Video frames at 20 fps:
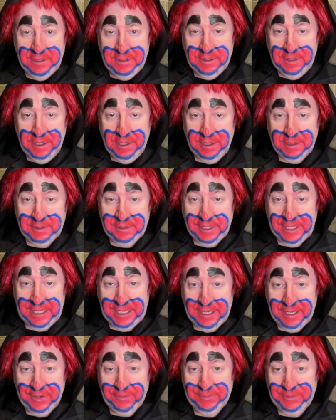hardly
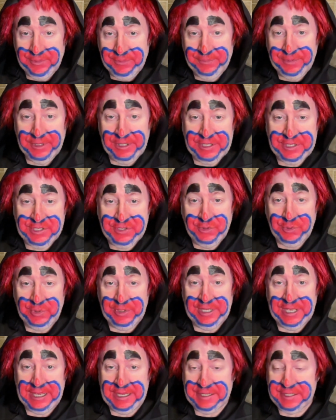enough to fill a
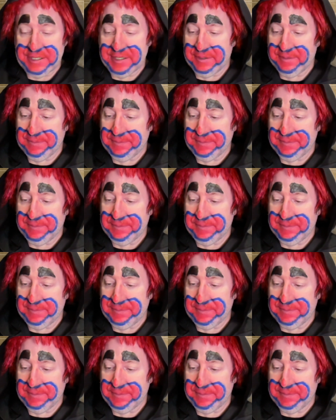suitcase.